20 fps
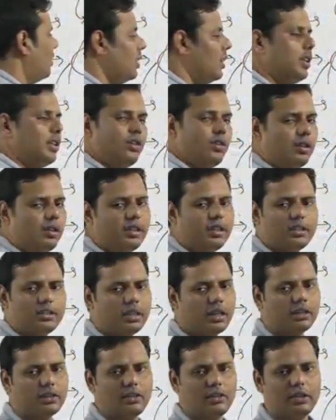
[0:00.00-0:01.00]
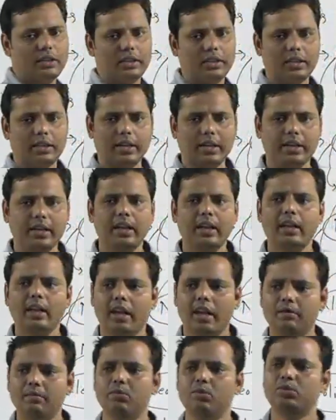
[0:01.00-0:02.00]
on the Neolithic Chalcolithic, right?
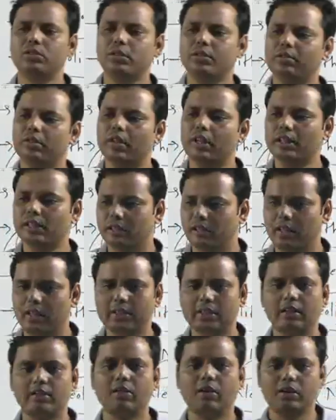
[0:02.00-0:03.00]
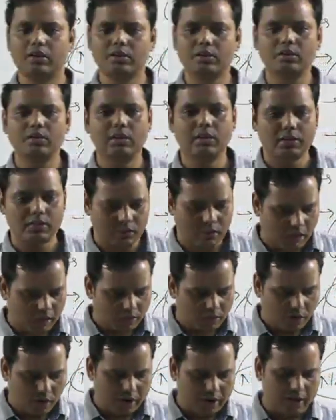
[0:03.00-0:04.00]
And most of the historians have also
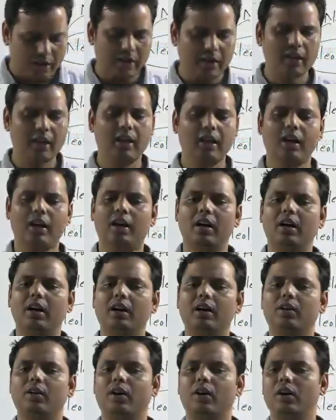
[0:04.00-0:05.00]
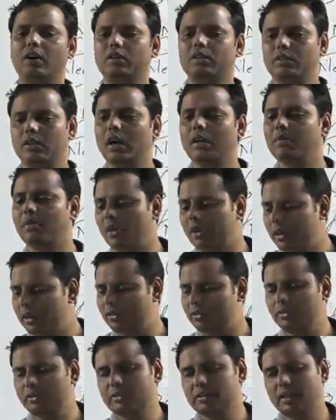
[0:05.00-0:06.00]
avoided
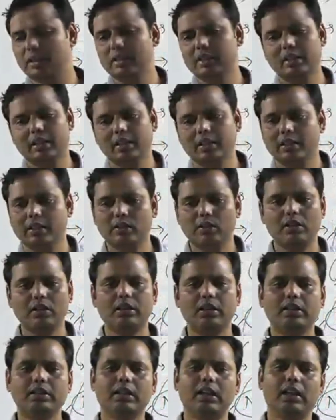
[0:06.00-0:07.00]
to study the Neolithic